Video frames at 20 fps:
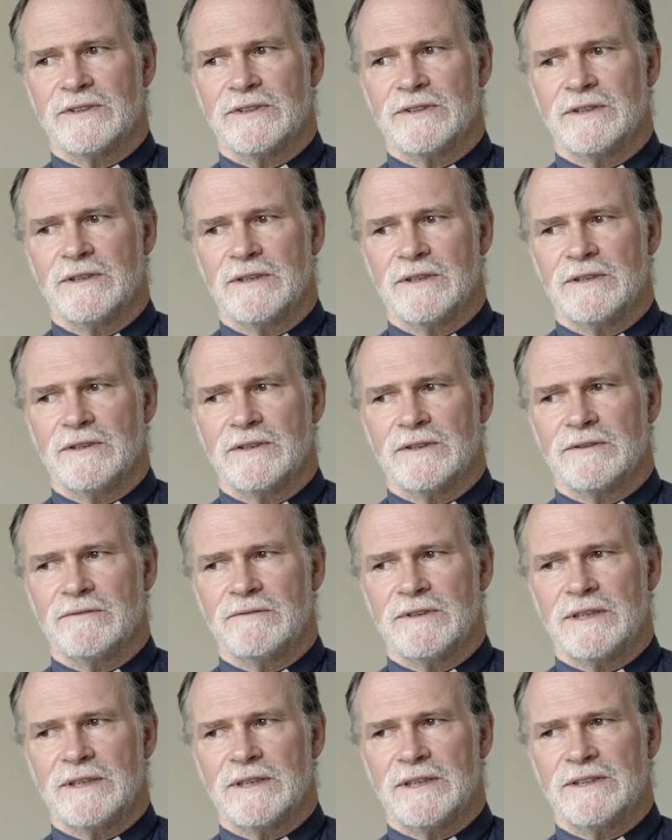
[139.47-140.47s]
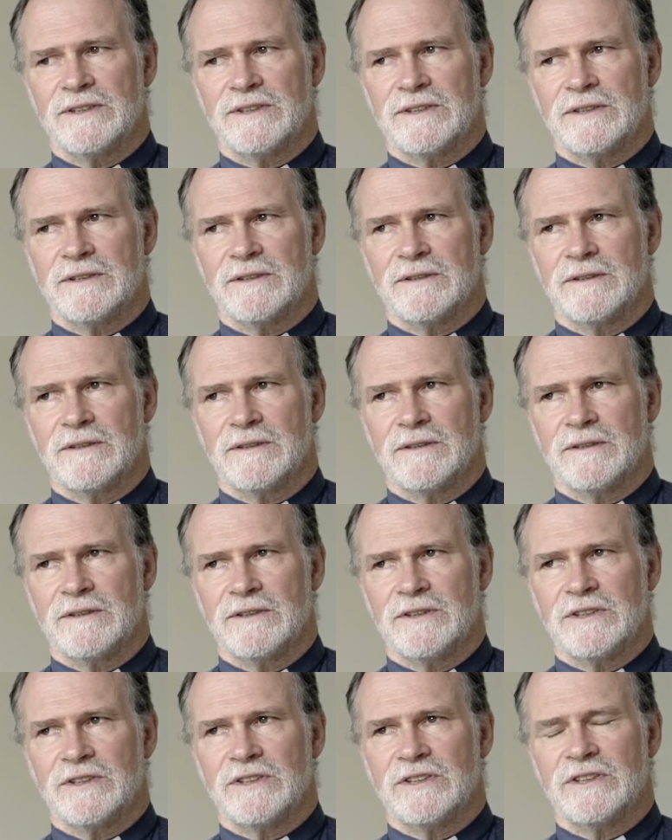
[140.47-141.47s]
And to realize that
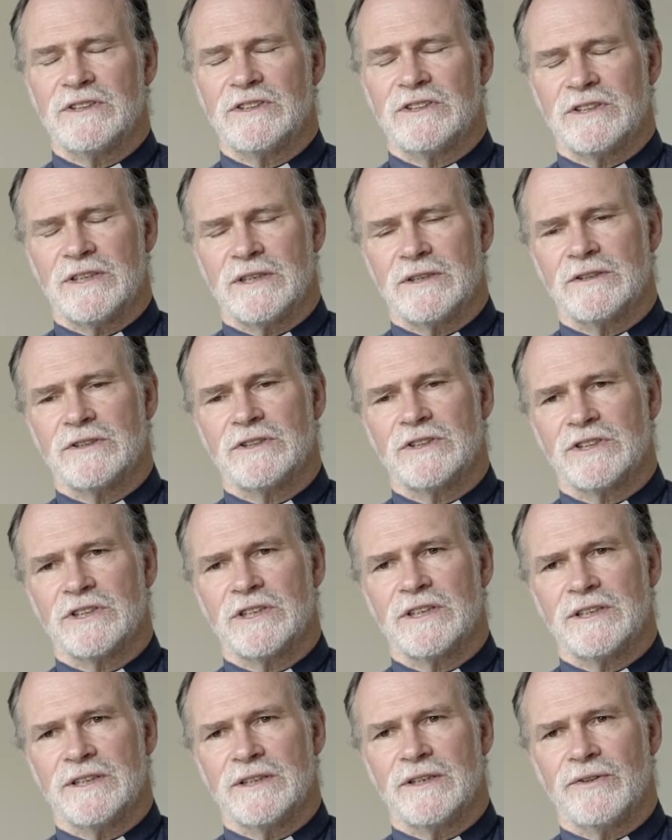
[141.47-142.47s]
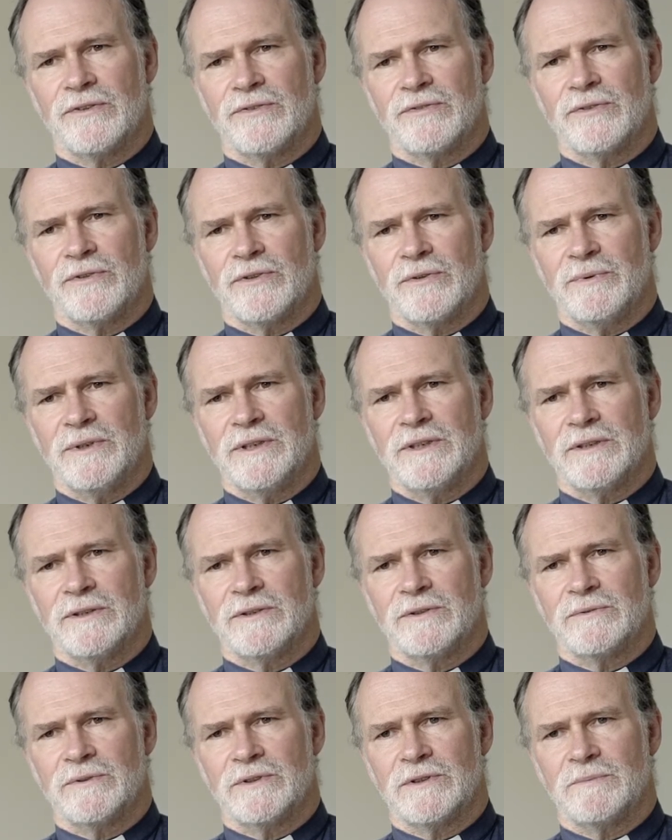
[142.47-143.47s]
just the sun shining in through the
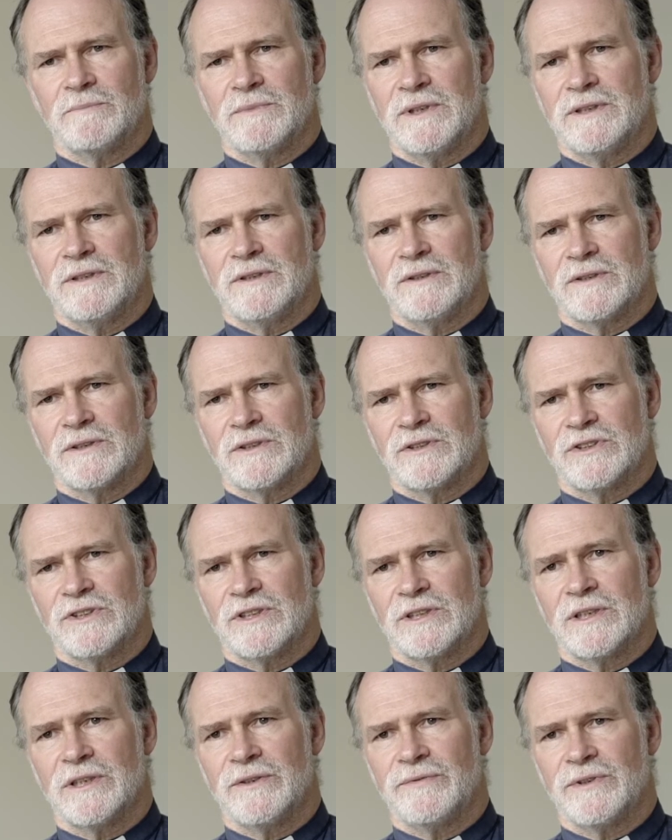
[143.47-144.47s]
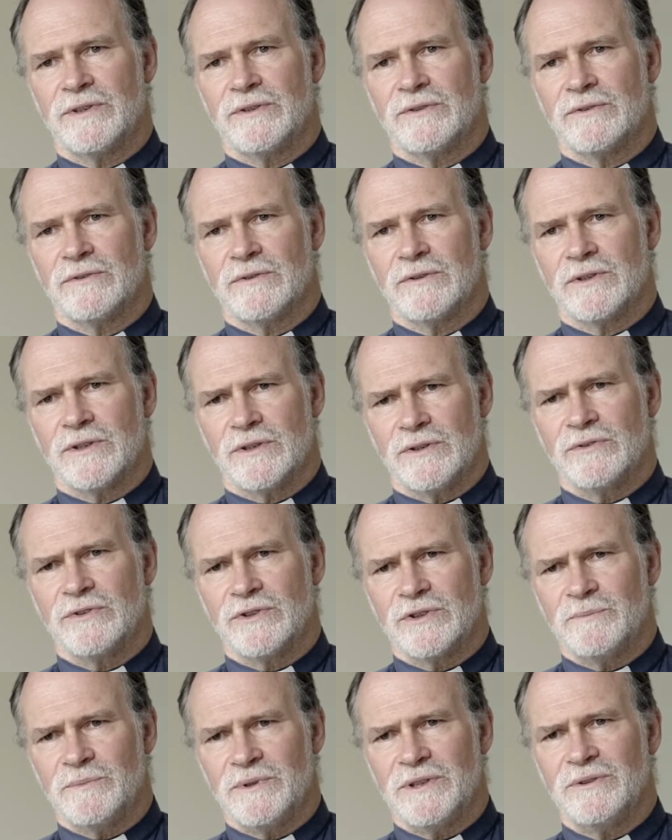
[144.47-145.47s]
windows was making a significant
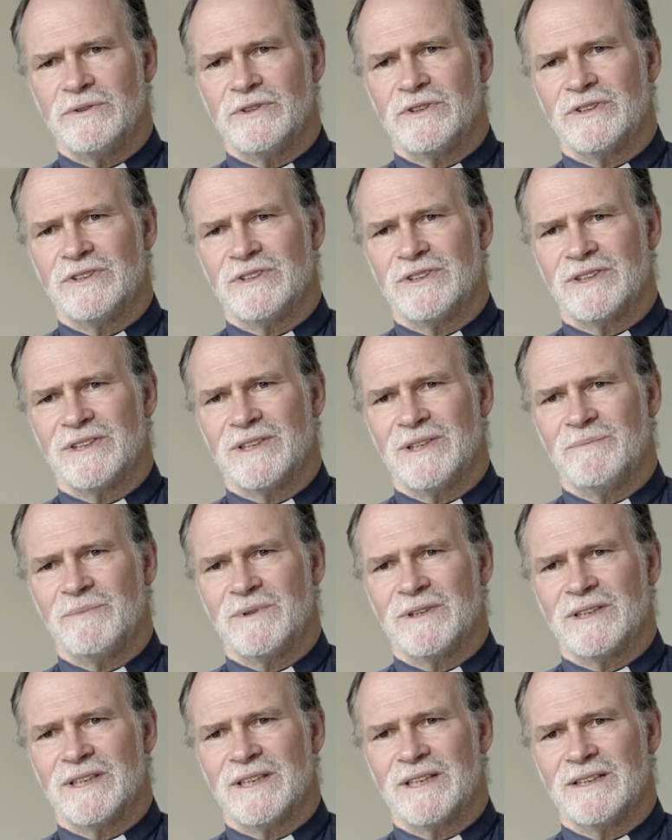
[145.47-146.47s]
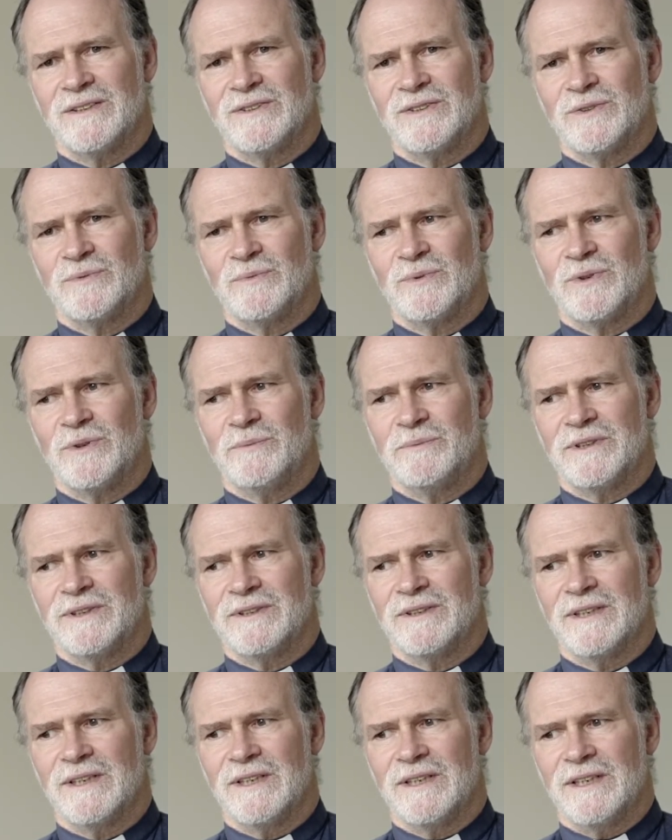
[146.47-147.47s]
contribution to keeping the house warm,
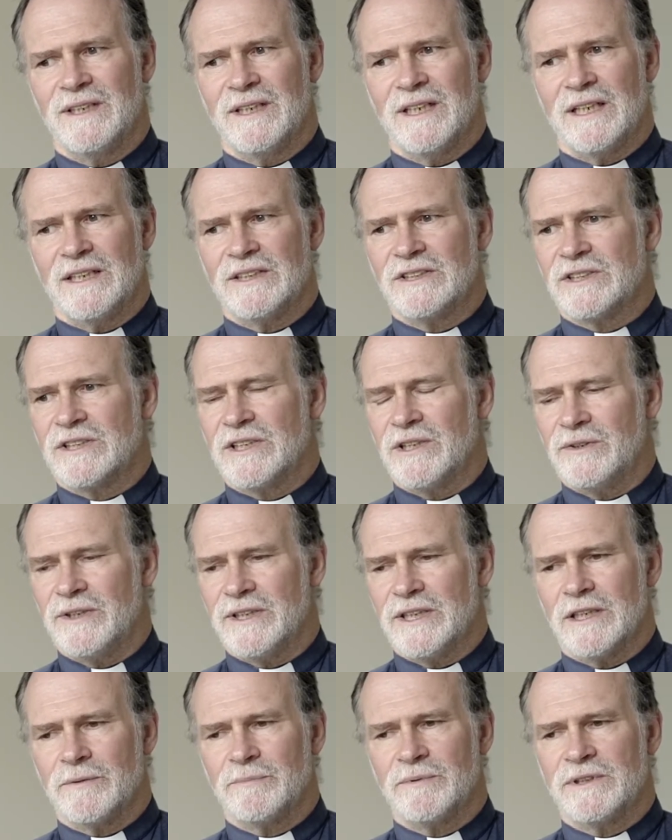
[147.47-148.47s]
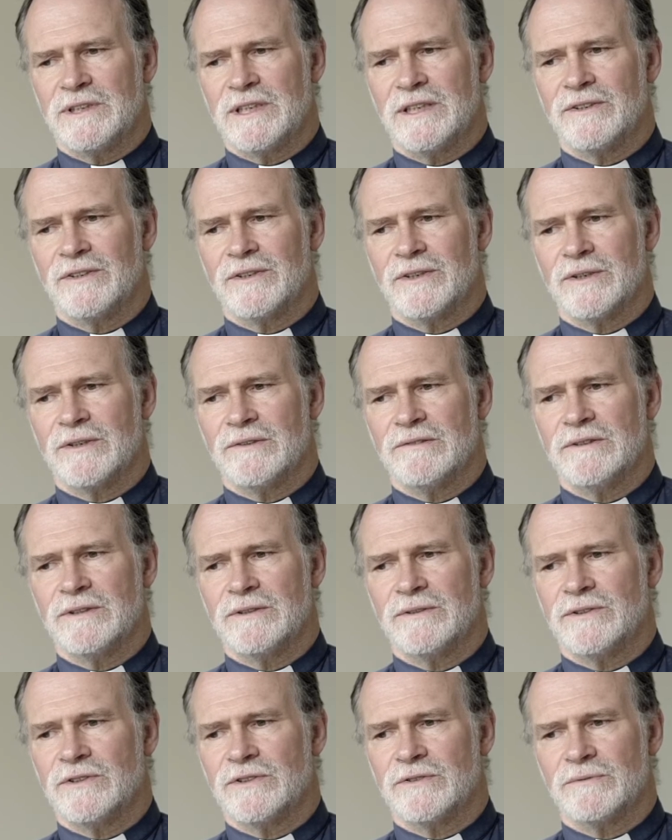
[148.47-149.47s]
and us going up and down the
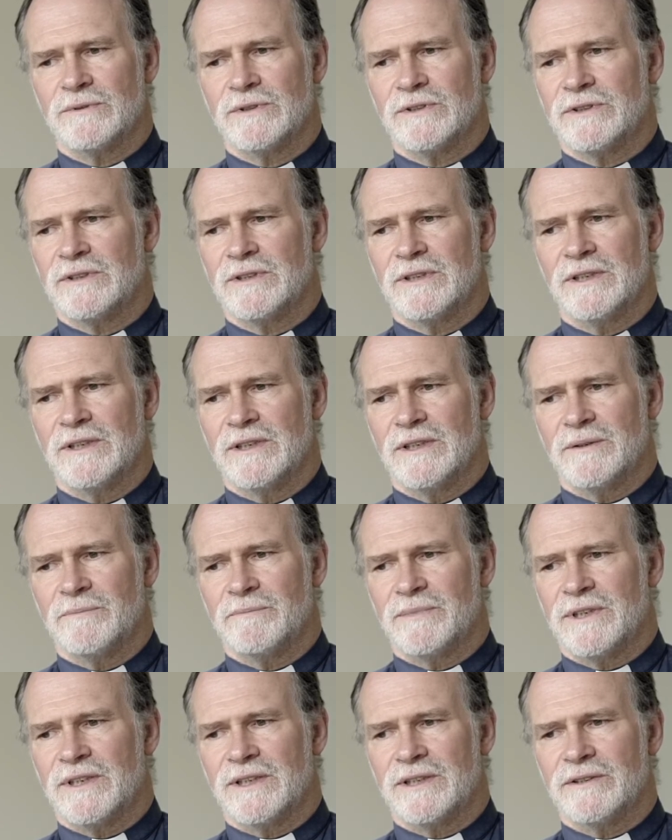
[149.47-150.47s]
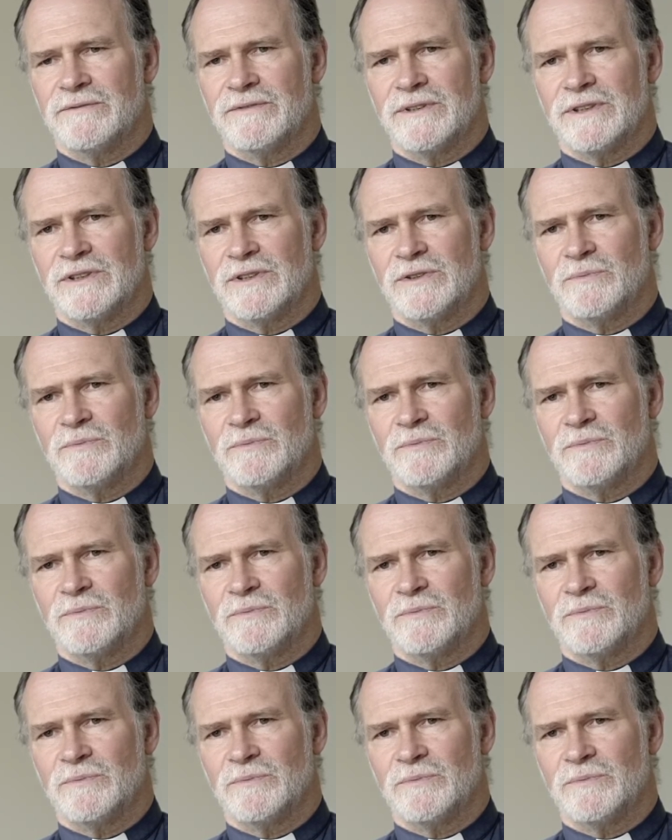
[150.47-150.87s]
corridors was part of it as